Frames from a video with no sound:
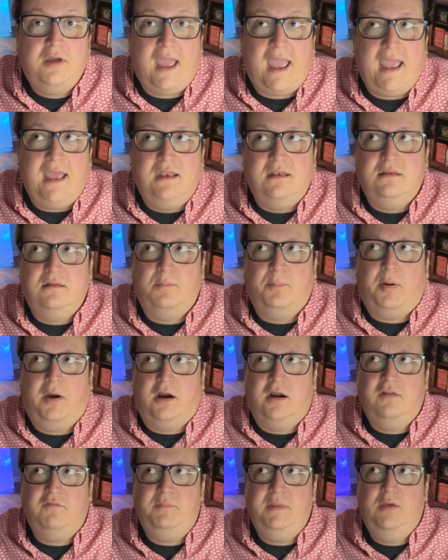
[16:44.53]
and
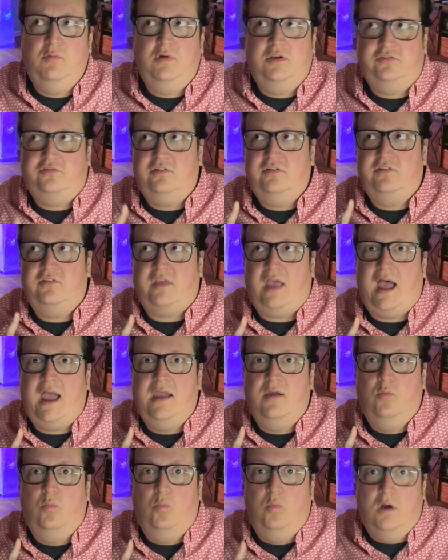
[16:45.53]
part of me wishes I
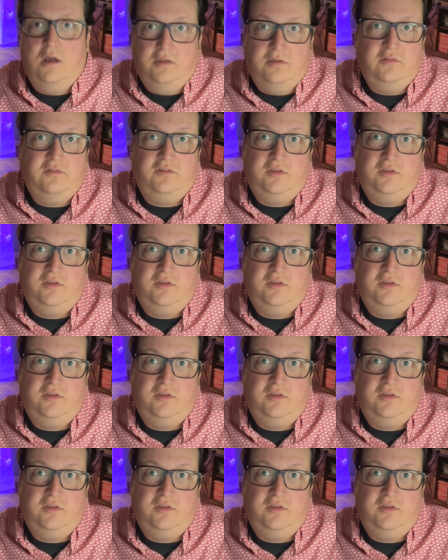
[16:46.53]
was